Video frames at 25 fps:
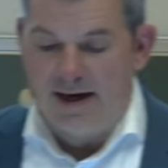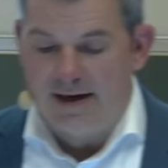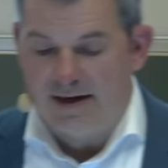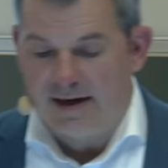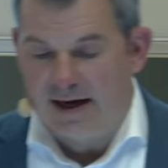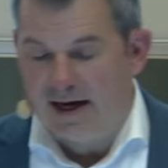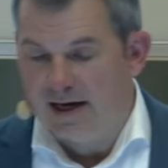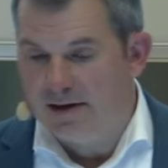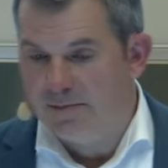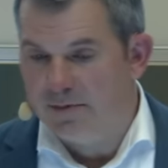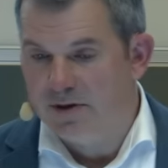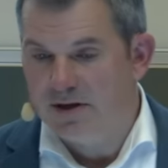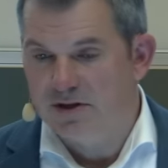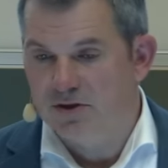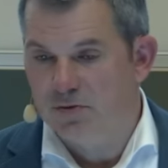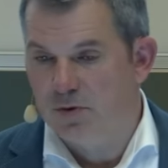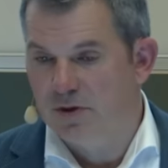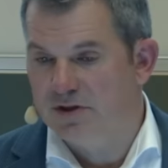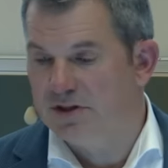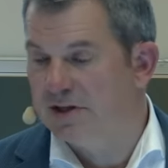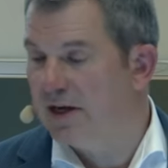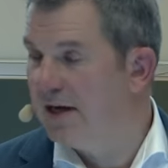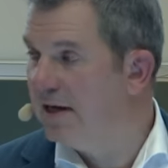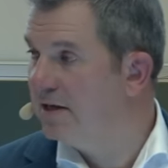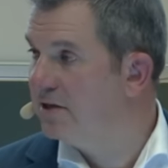and
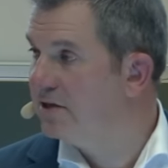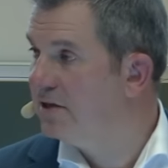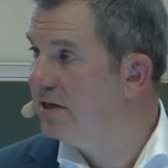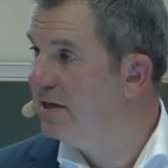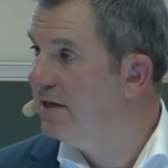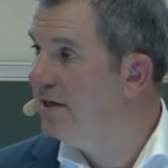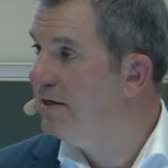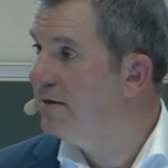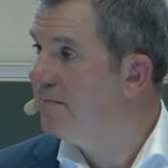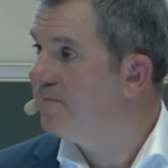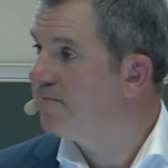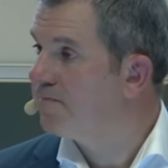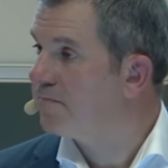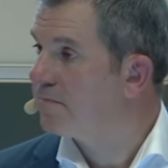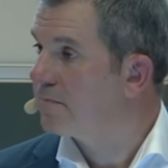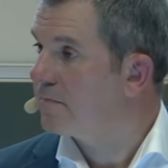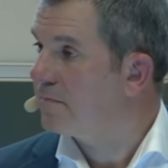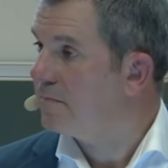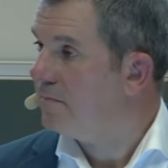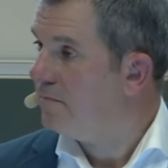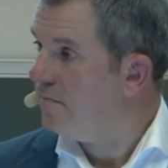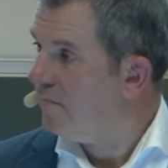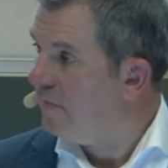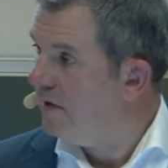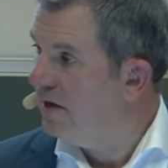IP2018
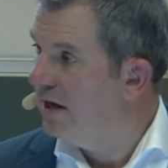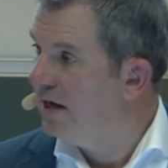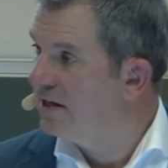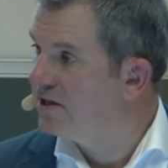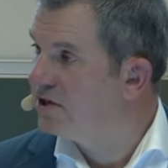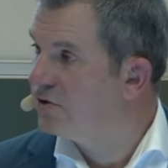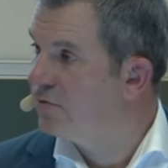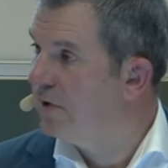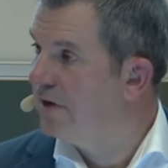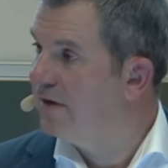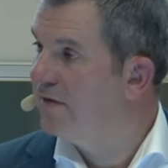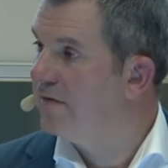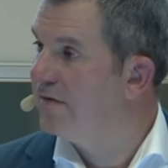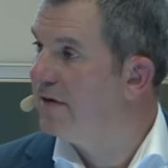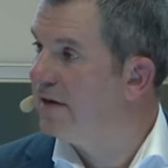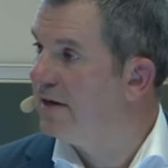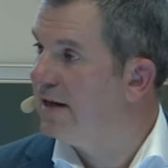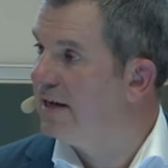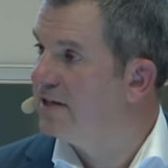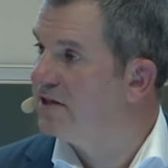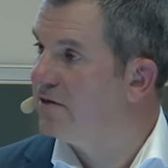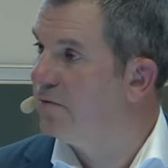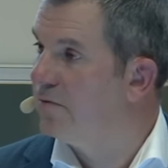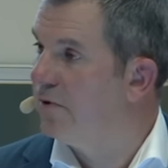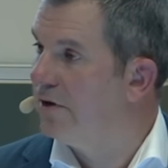are strengthening the
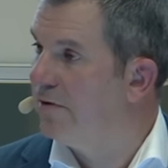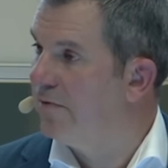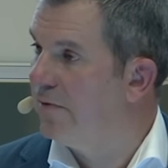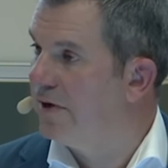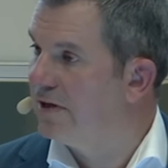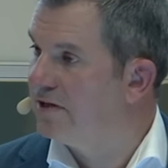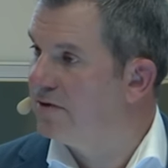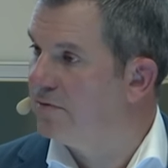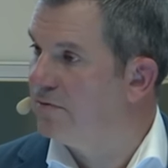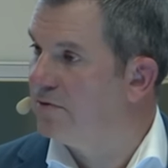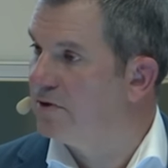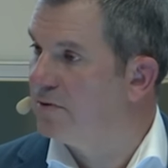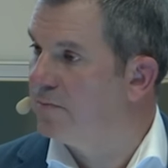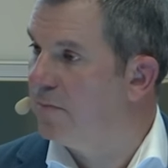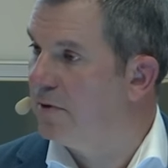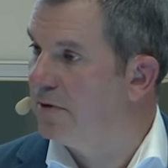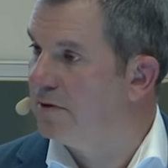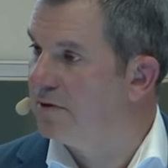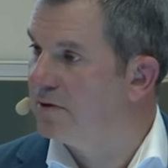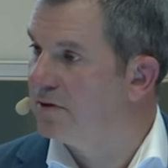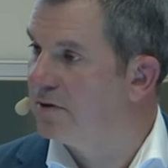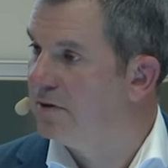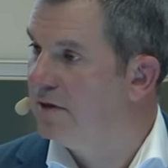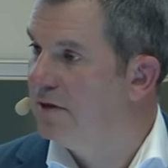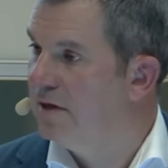natural erection
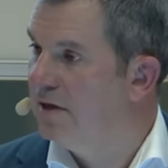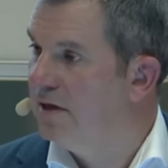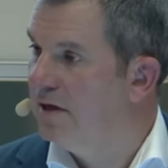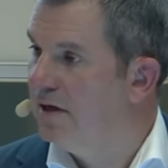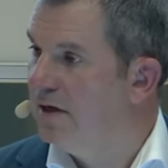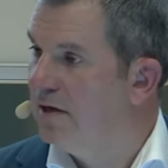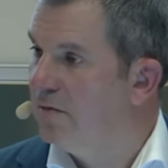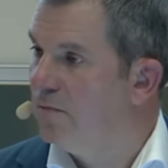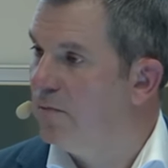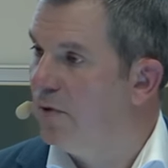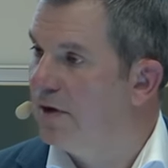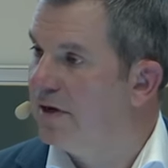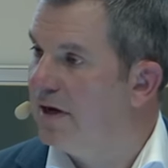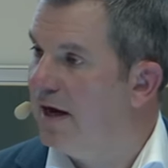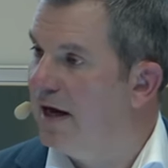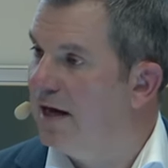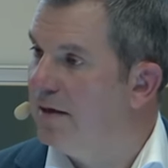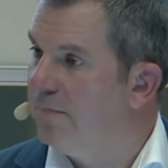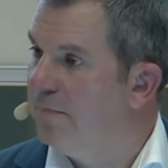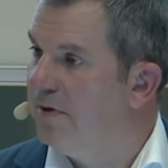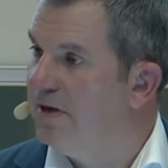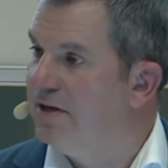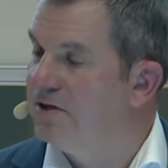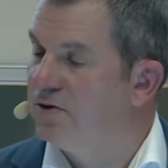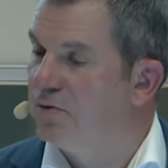response. What
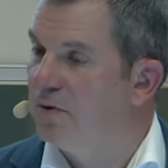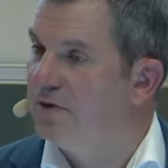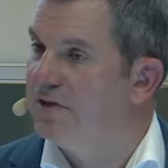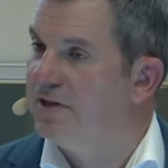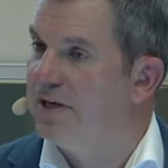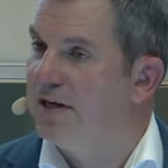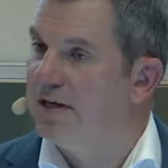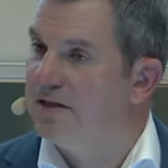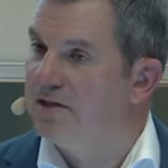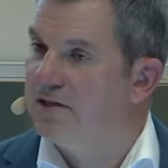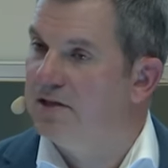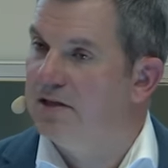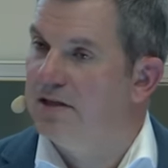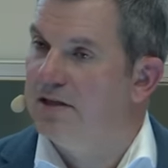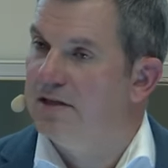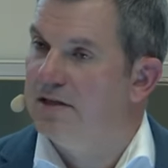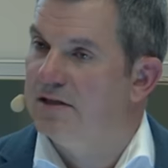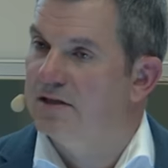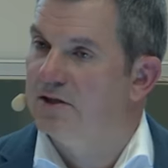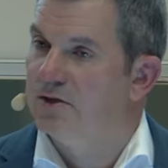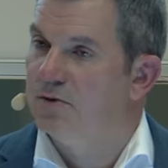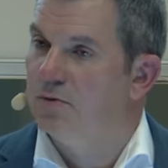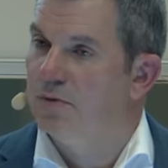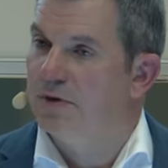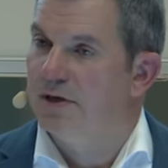IP2018
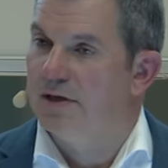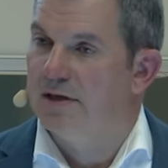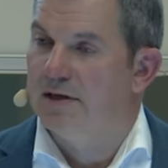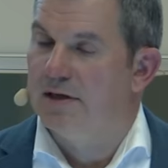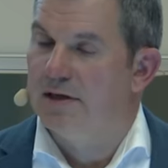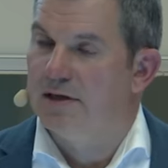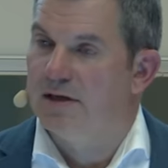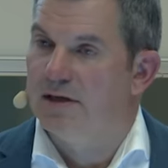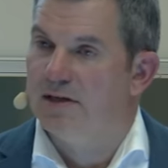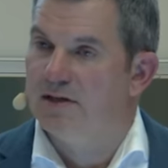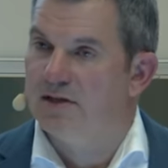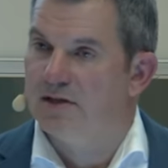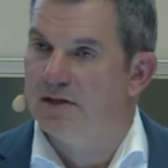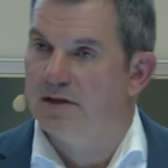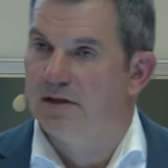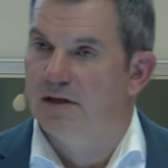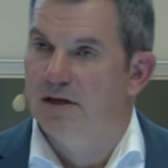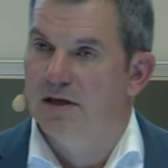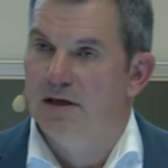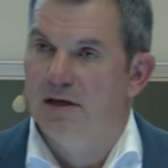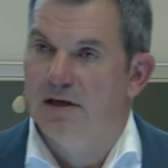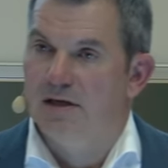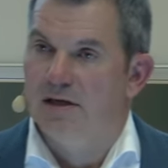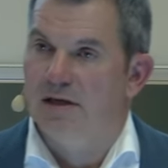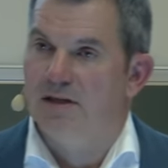is doing in addition,
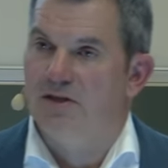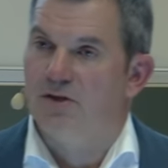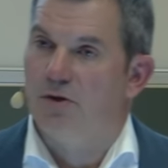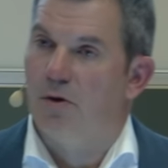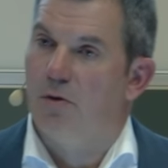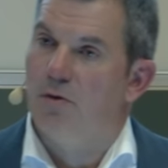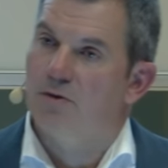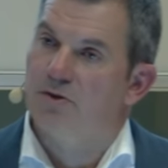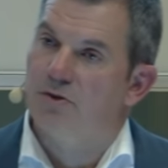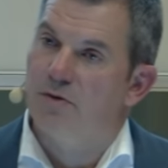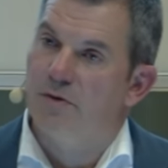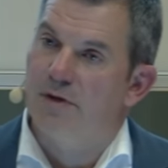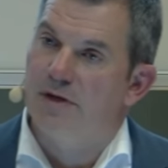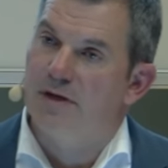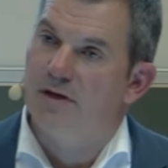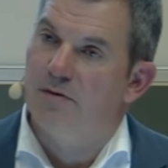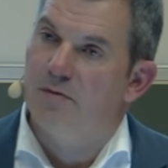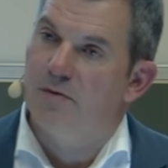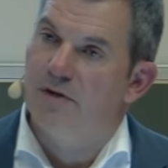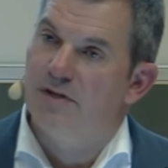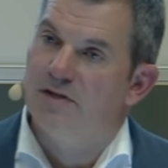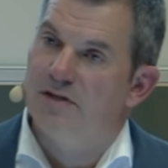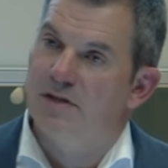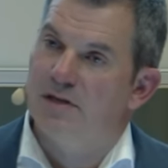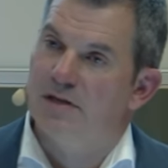it's also
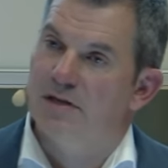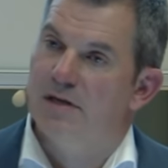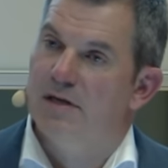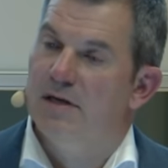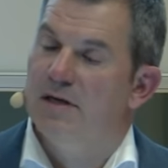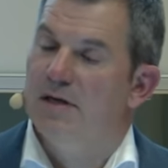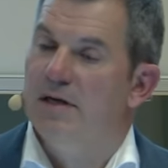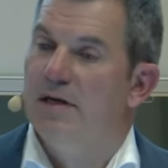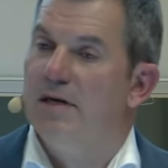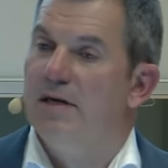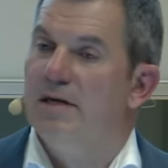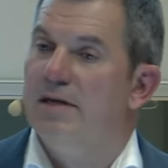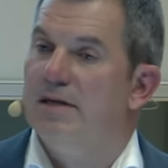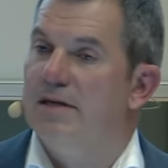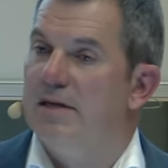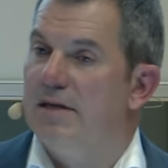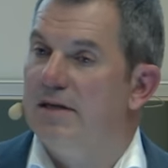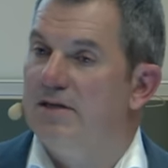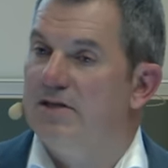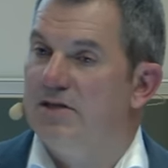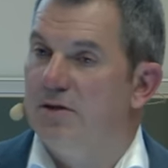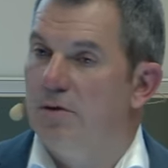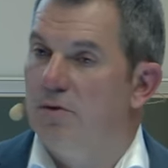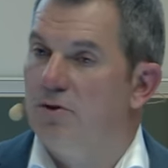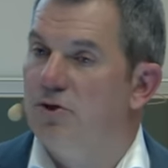increasing the
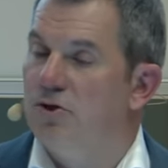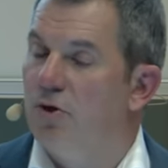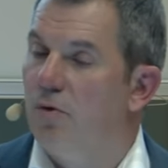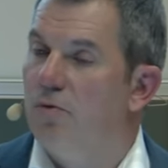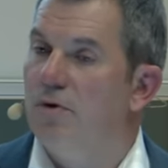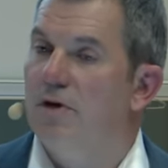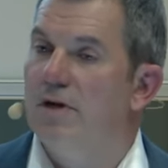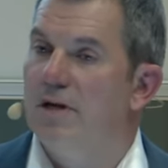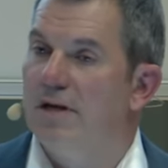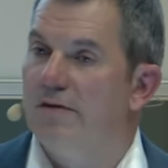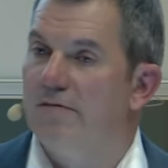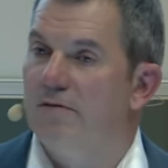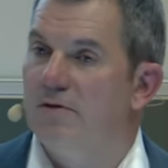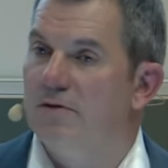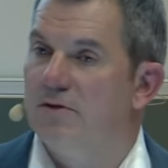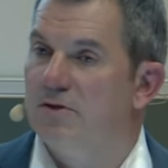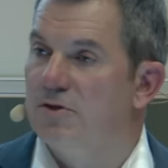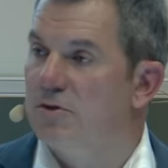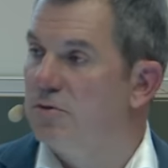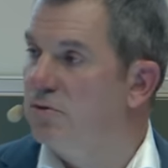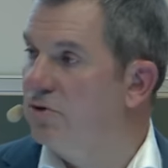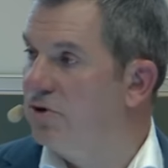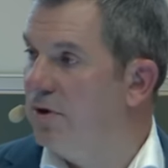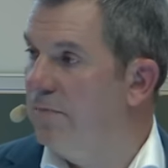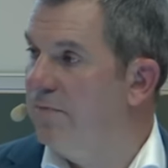serotonin levels
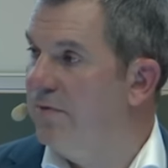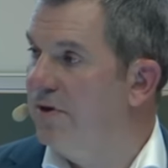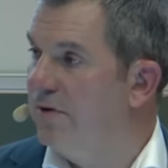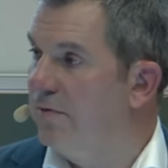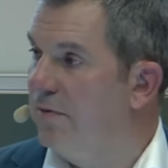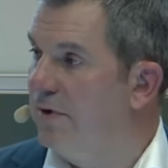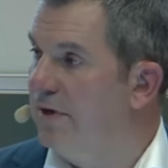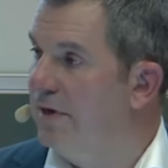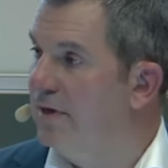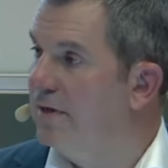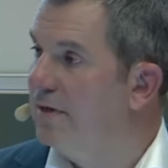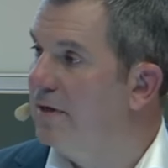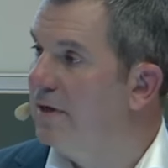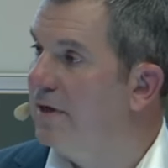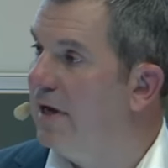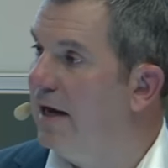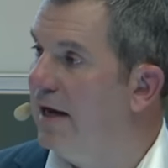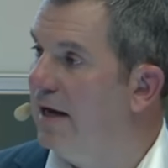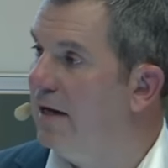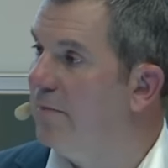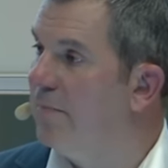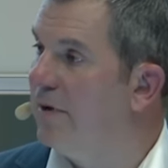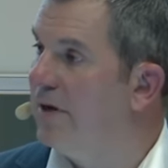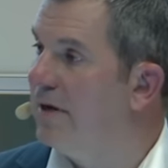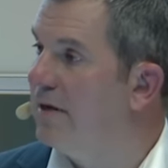to some degree,
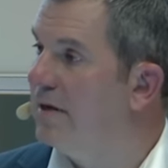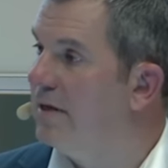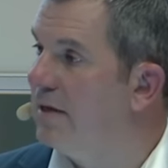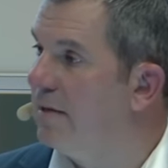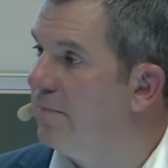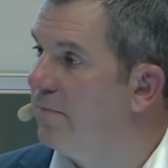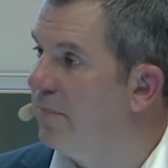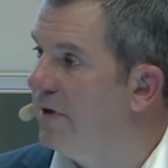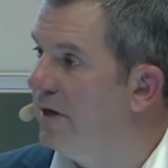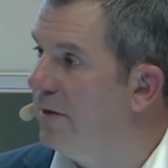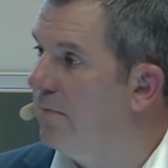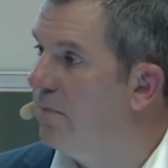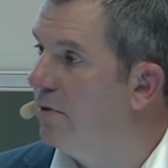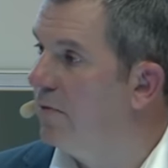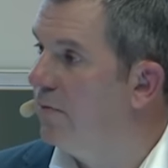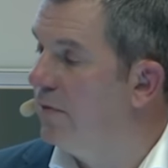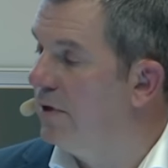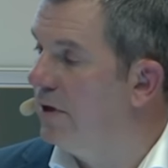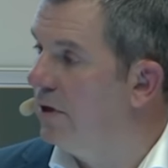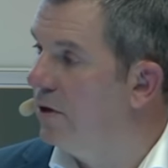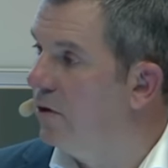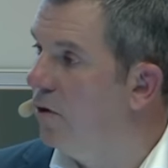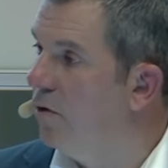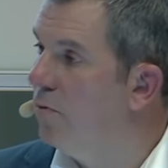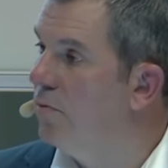helping the people
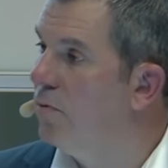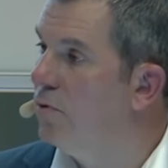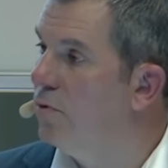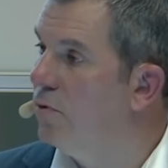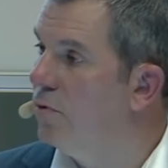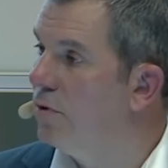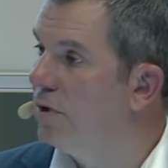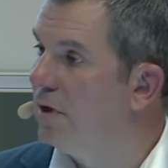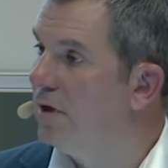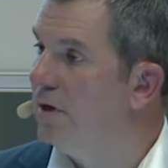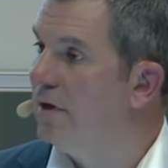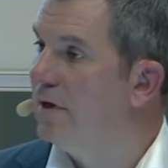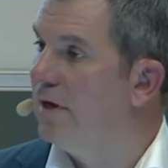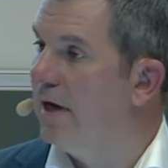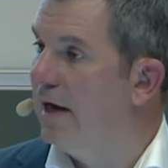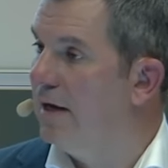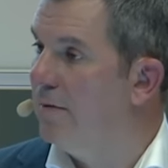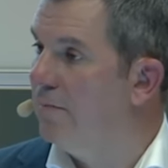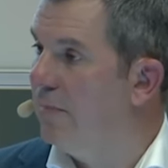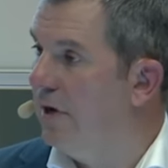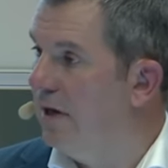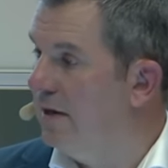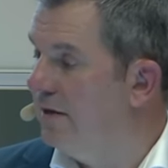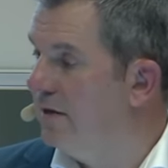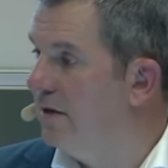with low mood and
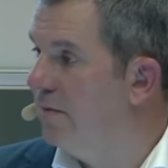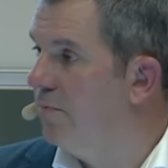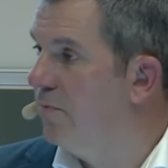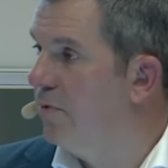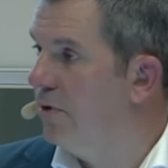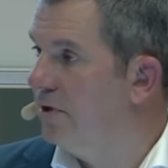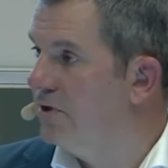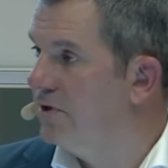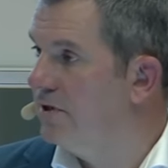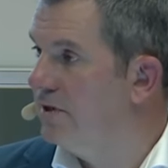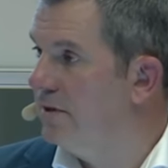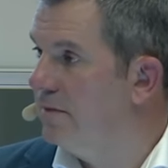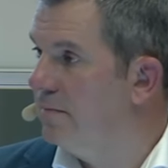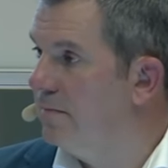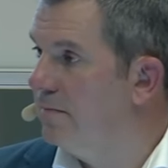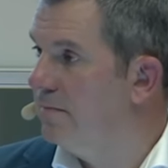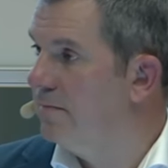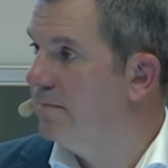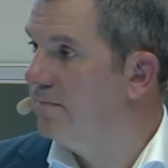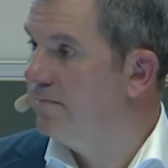mild depression.